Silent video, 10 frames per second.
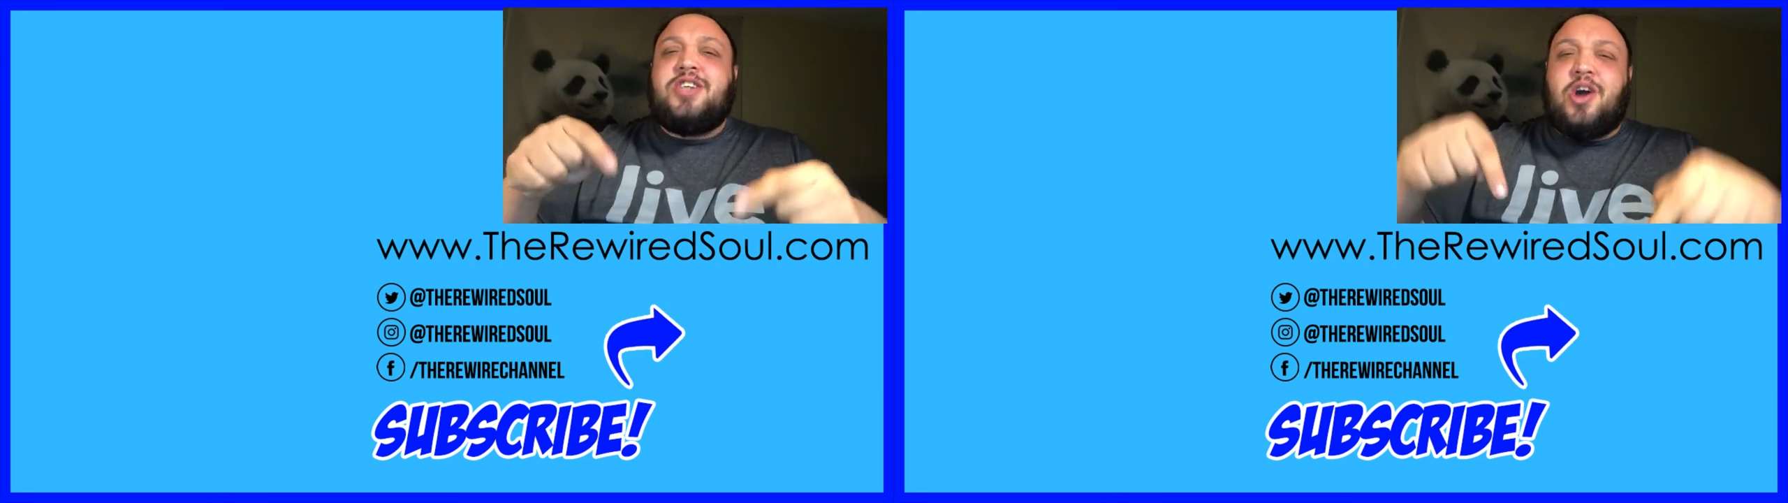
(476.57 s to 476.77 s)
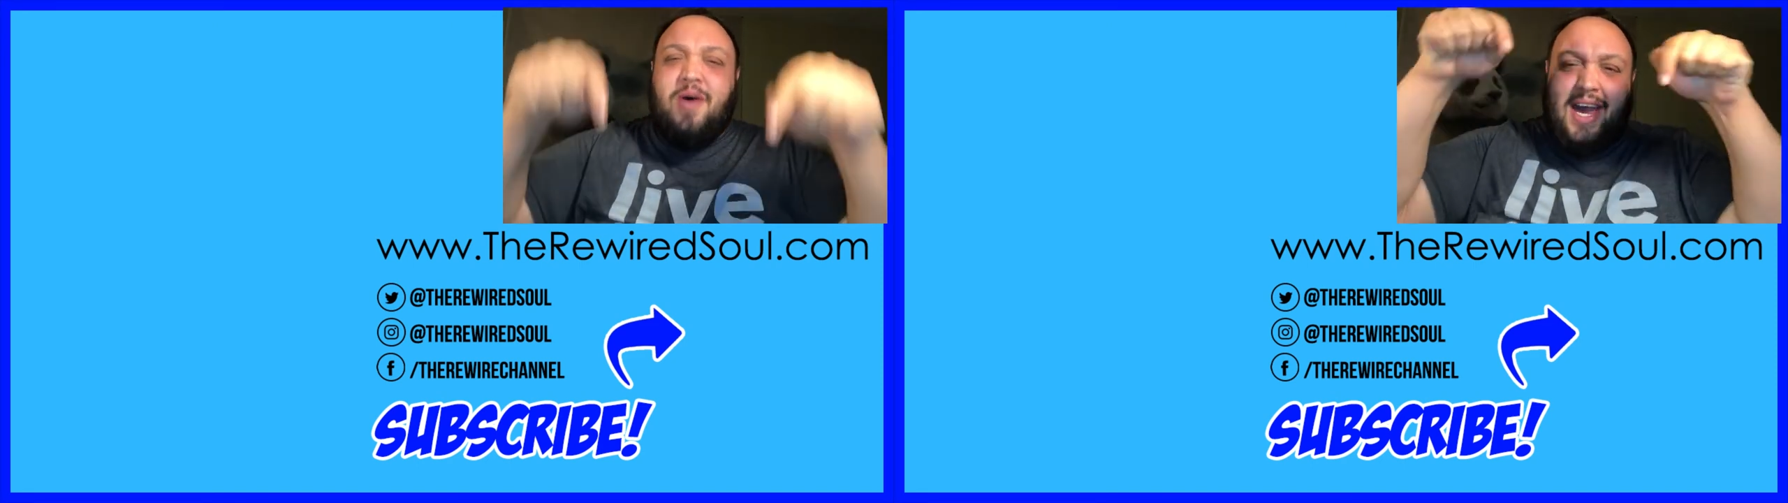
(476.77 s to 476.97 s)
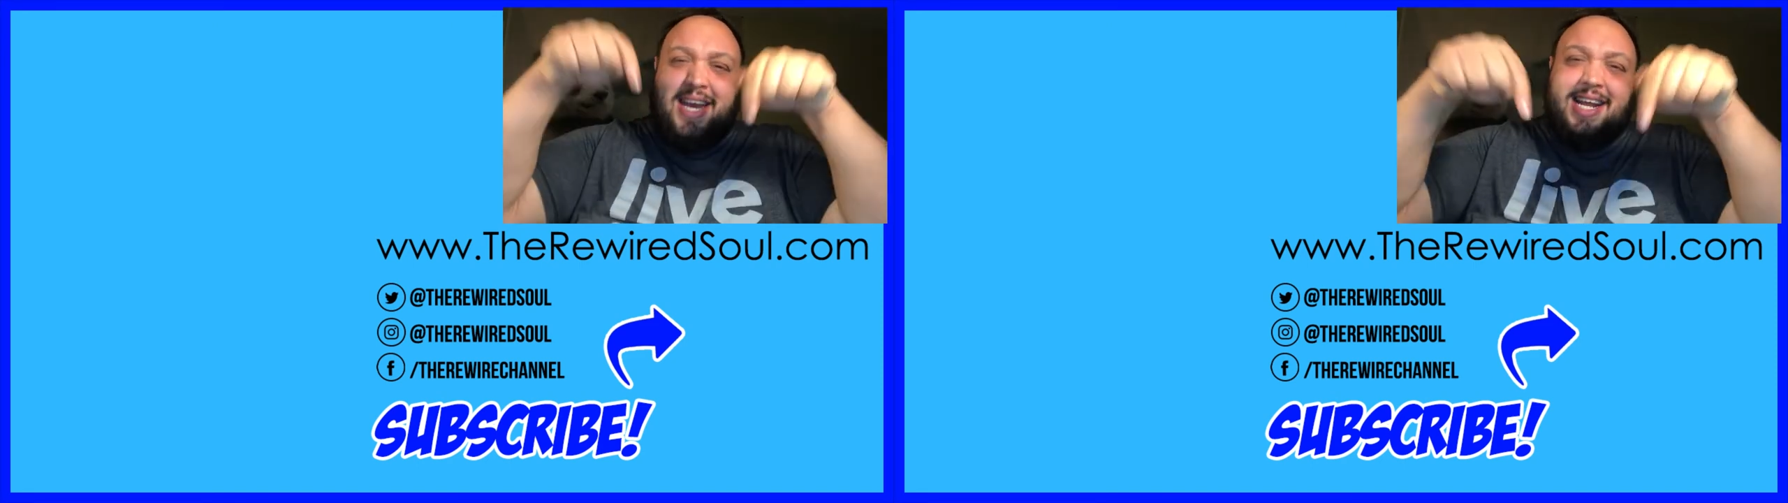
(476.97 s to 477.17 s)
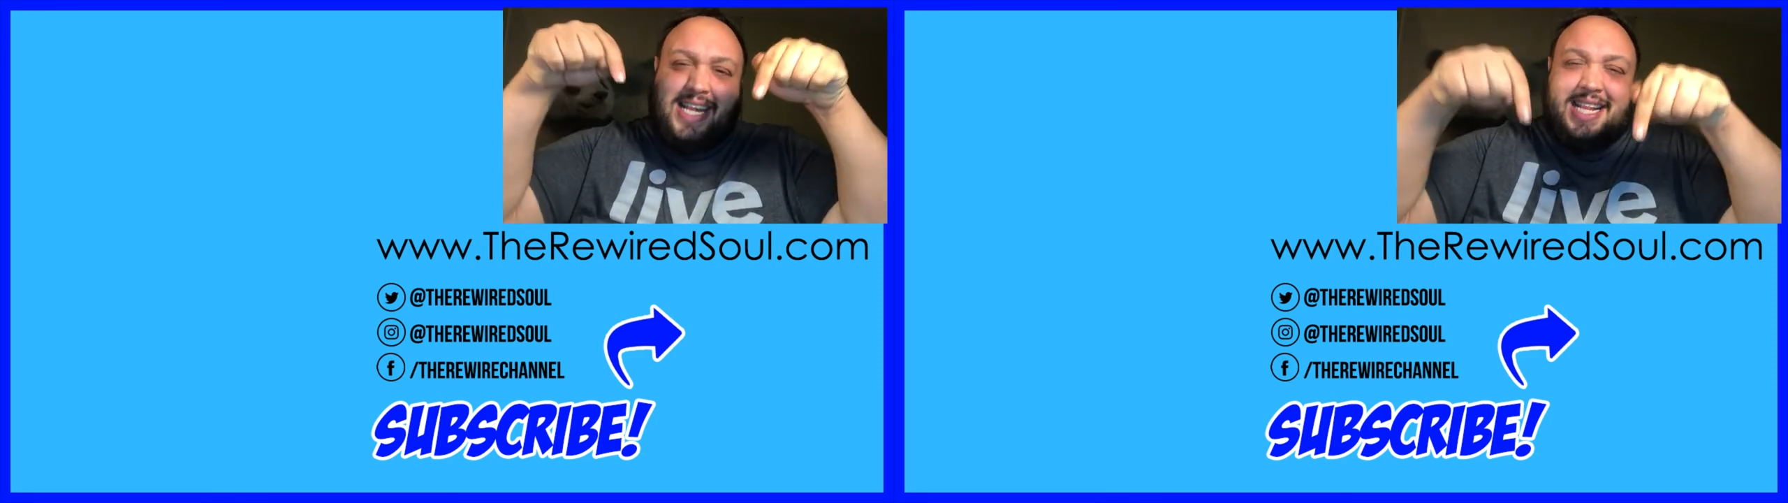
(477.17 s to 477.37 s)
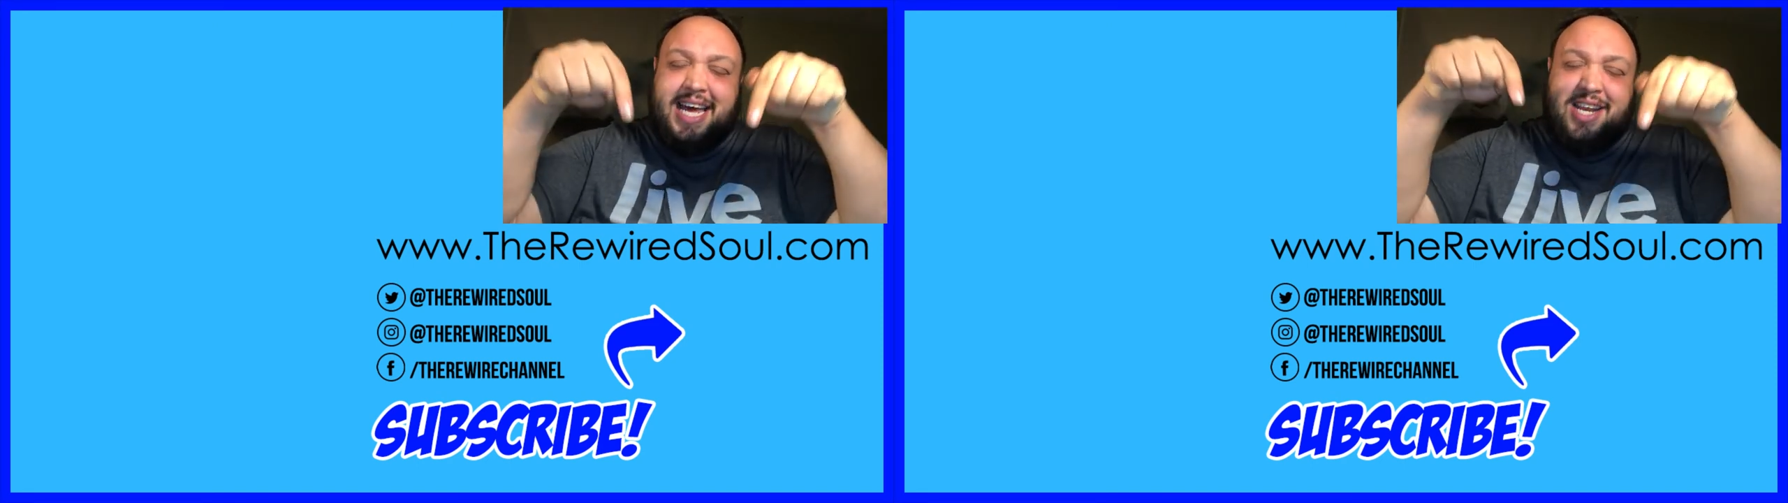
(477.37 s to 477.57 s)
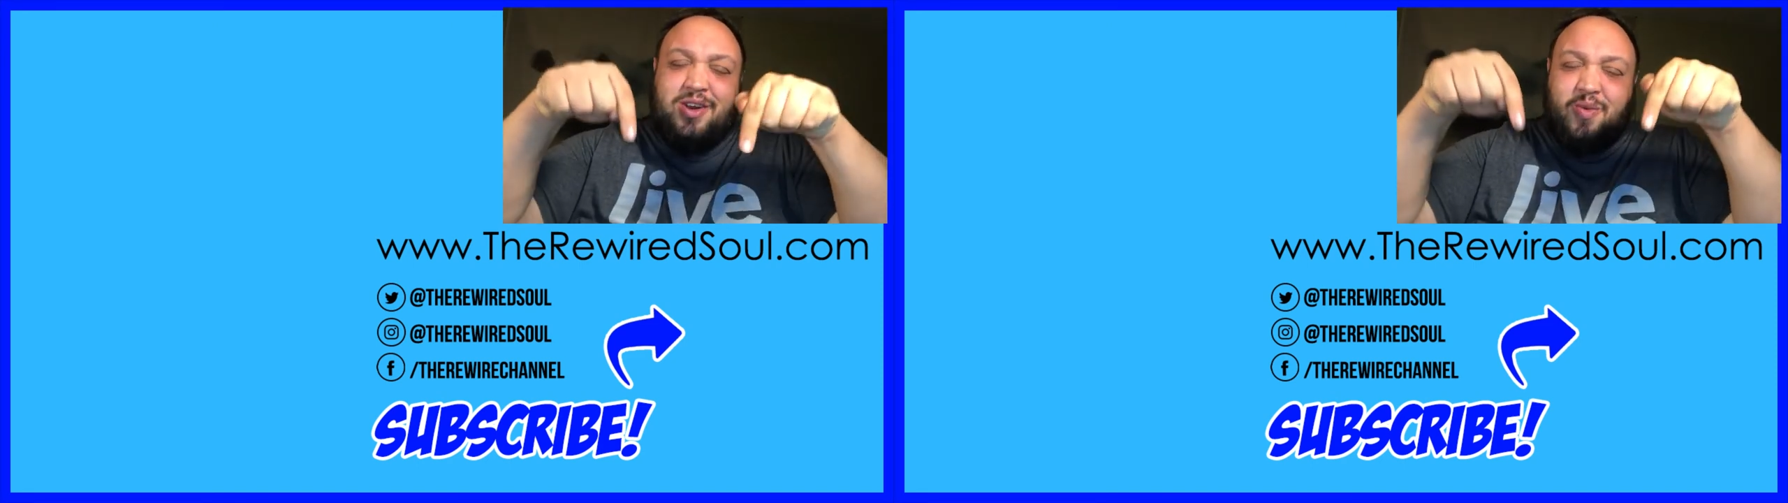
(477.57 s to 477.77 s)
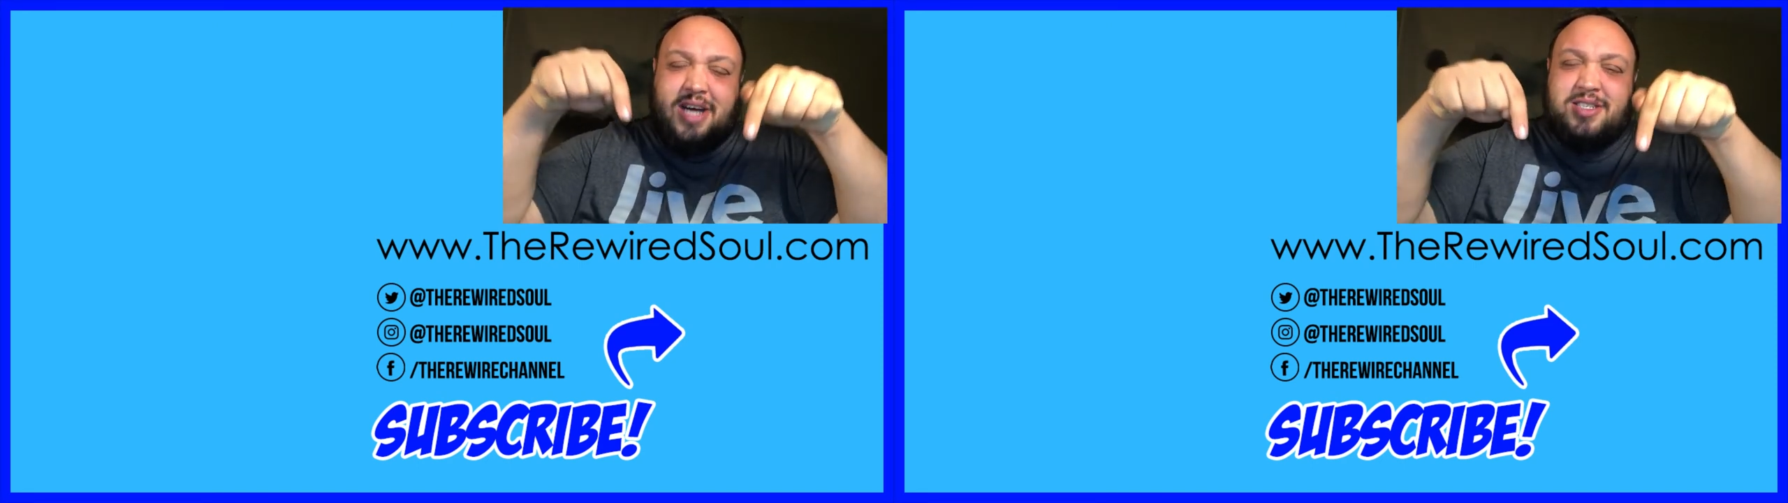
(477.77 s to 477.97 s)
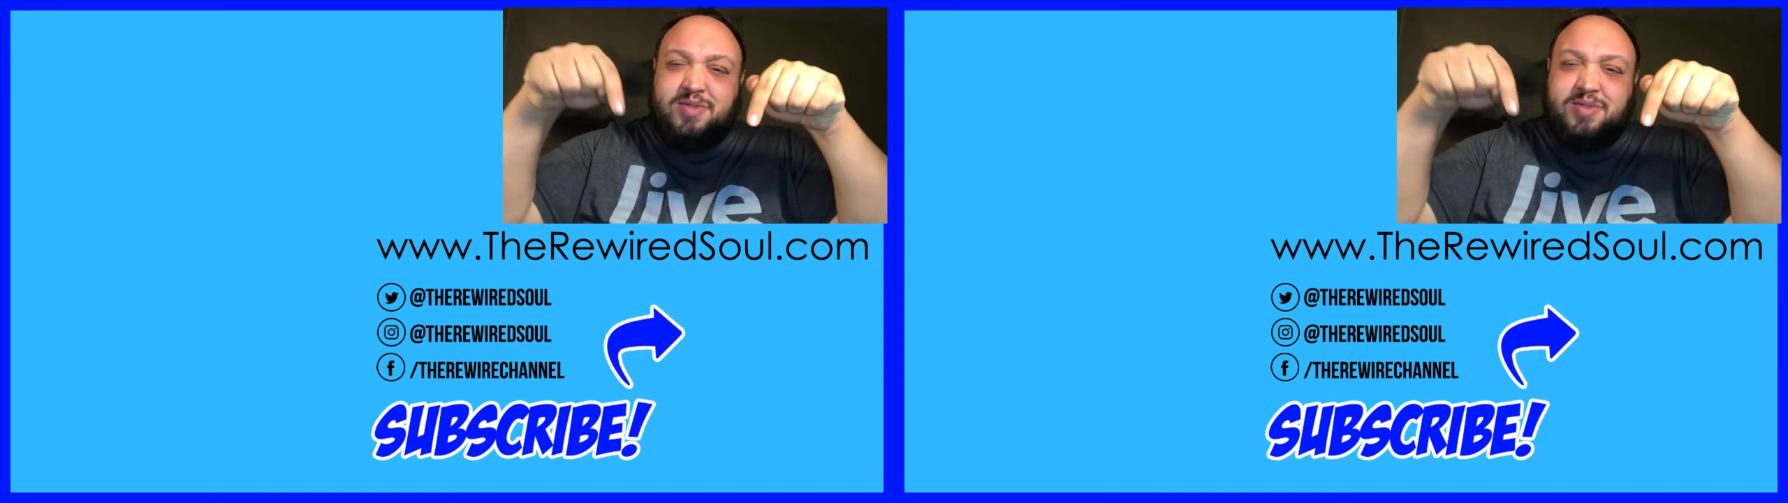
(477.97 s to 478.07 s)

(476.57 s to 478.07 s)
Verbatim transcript: So go ahead and click that little round